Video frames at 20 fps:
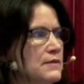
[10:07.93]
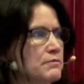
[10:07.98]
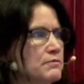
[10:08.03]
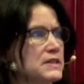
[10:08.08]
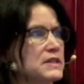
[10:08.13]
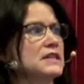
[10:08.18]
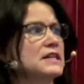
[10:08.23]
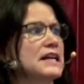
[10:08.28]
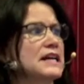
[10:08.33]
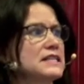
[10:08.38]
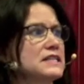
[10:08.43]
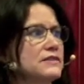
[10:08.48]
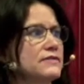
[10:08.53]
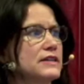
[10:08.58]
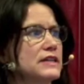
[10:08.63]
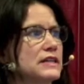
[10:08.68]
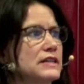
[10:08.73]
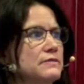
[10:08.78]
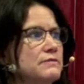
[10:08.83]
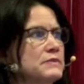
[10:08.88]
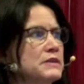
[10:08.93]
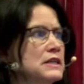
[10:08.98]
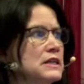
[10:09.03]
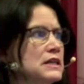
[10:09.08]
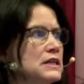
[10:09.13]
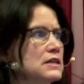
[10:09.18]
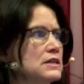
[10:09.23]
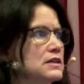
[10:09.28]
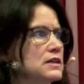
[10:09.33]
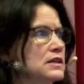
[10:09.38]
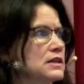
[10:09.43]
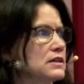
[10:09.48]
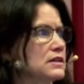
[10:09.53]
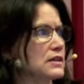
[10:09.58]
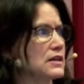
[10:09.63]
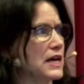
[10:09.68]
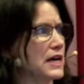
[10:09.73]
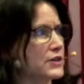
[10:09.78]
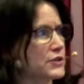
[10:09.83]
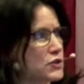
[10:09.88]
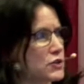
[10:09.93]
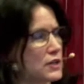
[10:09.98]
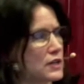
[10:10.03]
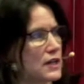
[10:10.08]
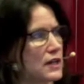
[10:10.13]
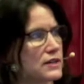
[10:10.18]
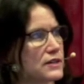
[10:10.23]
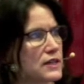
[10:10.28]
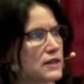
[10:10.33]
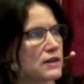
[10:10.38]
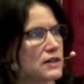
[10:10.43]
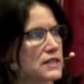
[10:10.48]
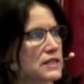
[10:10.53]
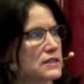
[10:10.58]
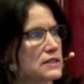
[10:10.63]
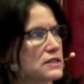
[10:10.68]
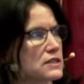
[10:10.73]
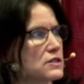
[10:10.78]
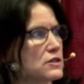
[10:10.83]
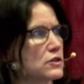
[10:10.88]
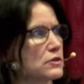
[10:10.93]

But in Latvia, the national identity,